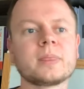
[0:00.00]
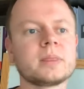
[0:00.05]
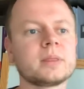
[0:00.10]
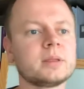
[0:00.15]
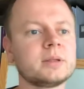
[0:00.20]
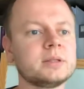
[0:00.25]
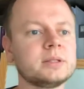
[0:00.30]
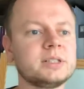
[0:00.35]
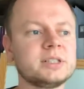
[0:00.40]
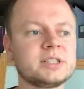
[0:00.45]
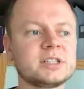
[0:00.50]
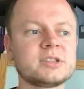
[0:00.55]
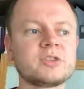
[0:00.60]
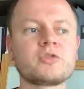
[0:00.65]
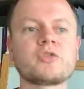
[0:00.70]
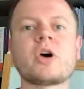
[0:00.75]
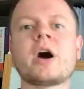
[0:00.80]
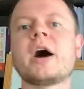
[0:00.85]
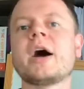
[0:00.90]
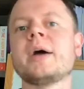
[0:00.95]

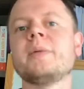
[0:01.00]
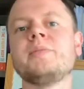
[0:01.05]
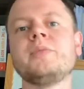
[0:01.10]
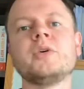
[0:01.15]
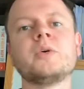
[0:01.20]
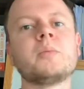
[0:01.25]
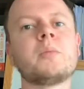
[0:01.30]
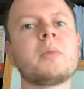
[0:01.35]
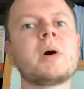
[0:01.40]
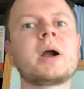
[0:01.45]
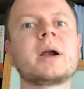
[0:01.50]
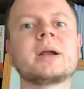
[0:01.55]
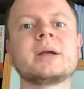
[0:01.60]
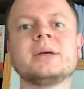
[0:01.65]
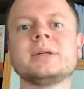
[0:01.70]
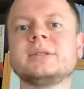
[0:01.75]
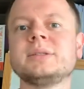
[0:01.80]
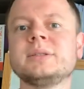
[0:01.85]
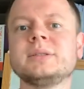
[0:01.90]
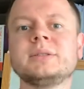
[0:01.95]
describe your
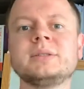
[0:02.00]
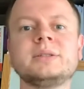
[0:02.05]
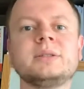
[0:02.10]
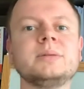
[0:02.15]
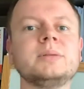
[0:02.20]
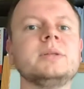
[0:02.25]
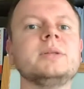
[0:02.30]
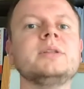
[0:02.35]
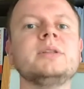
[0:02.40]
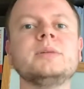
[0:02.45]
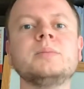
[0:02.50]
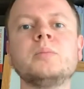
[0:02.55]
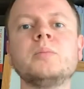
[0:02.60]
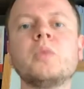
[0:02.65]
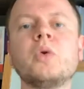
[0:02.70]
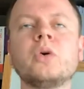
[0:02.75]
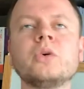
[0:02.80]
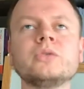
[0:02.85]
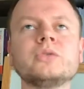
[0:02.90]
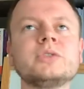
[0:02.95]
market in the
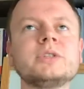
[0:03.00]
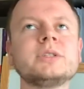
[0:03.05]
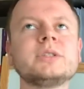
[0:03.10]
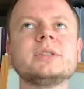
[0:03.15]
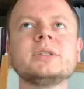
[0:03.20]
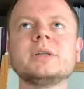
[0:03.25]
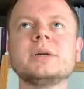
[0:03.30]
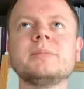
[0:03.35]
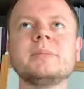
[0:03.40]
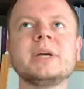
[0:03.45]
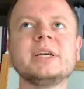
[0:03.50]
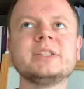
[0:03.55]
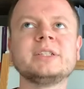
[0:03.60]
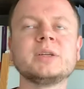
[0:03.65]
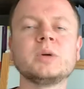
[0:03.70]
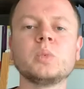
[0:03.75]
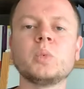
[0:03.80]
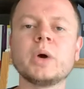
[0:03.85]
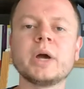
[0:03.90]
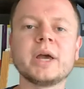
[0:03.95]
most
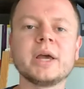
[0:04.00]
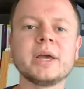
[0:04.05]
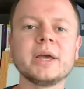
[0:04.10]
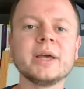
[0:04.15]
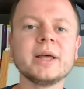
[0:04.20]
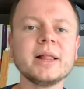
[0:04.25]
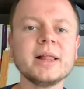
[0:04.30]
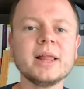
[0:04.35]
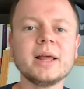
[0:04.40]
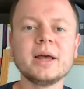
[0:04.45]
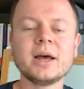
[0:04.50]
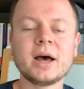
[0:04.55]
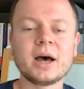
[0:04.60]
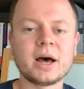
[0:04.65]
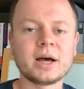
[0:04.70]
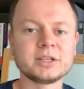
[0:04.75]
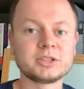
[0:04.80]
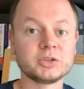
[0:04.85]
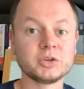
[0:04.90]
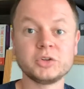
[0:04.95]
amazing way.
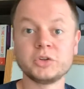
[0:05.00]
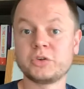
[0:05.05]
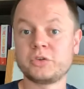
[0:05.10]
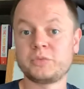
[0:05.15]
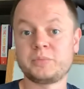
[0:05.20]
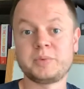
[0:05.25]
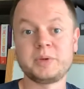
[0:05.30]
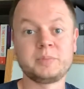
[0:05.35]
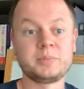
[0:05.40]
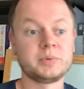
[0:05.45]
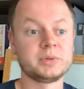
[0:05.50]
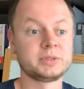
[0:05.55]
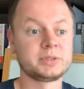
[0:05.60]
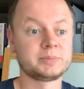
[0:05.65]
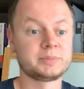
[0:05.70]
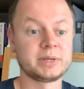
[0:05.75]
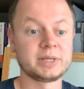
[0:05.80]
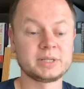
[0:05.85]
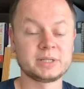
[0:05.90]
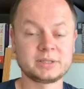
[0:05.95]
I saw a lot of people
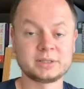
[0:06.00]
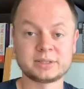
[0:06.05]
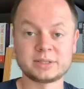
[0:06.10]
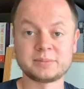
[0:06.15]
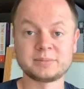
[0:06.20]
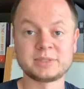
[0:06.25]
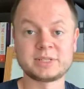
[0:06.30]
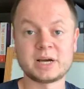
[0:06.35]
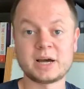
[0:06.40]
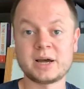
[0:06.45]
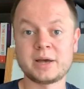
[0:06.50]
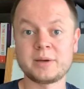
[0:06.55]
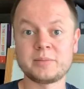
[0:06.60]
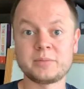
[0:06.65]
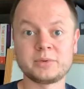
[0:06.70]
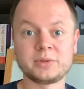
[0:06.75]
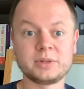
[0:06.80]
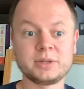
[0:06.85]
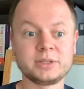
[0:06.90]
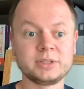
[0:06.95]
spending some time
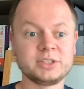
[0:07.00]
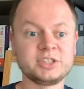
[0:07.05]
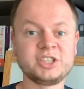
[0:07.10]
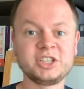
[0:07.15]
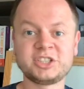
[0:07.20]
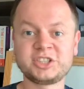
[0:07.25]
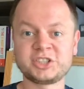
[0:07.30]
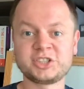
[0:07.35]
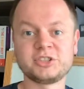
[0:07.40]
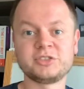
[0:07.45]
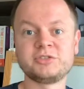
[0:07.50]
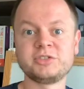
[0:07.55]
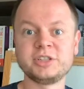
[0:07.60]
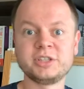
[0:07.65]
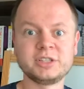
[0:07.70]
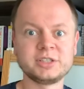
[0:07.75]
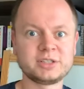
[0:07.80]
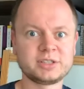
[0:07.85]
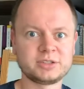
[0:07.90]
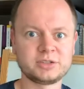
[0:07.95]
in
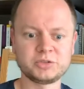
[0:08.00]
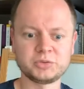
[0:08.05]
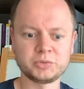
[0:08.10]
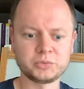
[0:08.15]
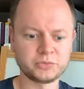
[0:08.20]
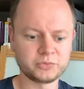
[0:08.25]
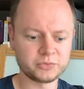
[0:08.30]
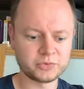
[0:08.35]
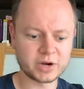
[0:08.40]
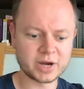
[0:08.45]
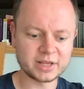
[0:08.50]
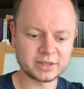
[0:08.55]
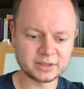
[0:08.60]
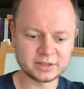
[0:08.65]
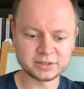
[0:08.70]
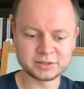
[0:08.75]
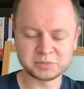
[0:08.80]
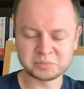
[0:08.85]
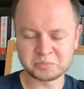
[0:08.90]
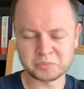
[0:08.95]
dictionaries to find
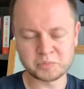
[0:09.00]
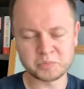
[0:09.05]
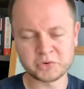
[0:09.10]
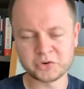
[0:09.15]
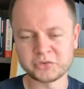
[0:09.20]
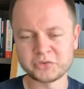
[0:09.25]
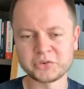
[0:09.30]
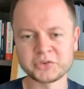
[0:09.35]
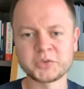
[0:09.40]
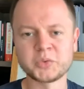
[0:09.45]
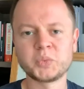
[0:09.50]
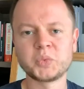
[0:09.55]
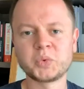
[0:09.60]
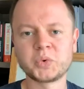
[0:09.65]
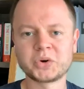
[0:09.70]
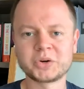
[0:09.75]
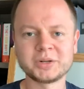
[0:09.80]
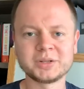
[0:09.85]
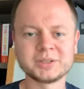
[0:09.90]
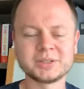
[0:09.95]
this perfect
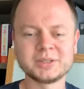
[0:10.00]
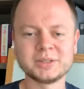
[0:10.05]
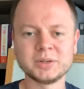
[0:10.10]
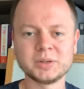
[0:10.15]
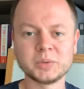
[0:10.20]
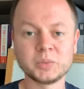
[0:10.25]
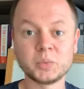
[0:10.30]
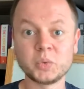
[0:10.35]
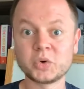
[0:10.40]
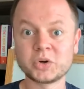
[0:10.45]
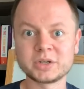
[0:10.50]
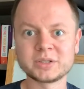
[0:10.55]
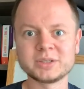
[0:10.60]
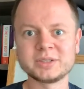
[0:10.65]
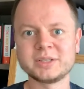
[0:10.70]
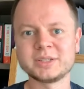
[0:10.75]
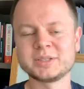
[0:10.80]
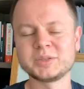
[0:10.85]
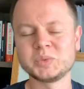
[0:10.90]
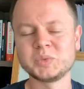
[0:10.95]
word
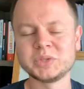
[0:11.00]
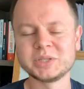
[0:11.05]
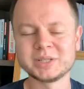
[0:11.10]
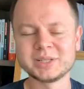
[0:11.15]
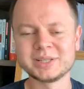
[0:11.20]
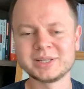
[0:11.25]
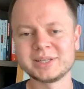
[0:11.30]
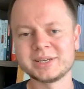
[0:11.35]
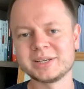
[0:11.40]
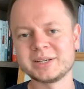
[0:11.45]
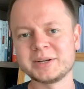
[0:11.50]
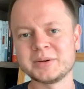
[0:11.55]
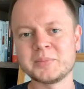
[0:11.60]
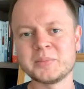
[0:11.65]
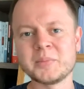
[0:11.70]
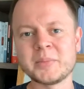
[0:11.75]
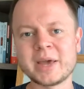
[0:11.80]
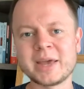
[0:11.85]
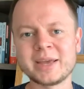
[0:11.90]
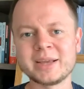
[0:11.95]
that will
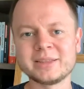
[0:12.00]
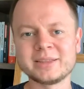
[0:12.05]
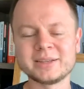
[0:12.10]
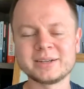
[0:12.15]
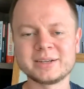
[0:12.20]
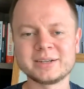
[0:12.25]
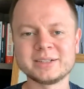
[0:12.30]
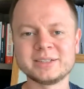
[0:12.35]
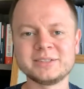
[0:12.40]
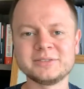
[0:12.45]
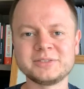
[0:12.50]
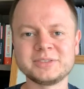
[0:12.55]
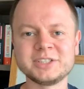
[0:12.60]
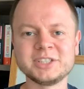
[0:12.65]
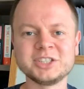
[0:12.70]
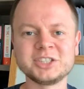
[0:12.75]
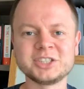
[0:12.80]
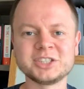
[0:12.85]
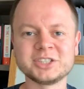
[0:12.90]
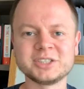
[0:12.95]
make their
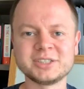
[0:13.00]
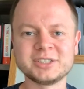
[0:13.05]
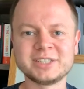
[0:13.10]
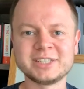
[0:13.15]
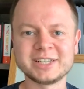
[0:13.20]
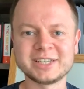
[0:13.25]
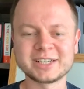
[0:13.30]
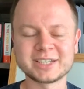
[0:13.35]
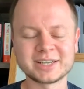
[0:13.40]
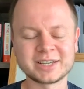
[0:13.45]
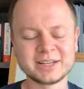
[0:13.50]
definition tick.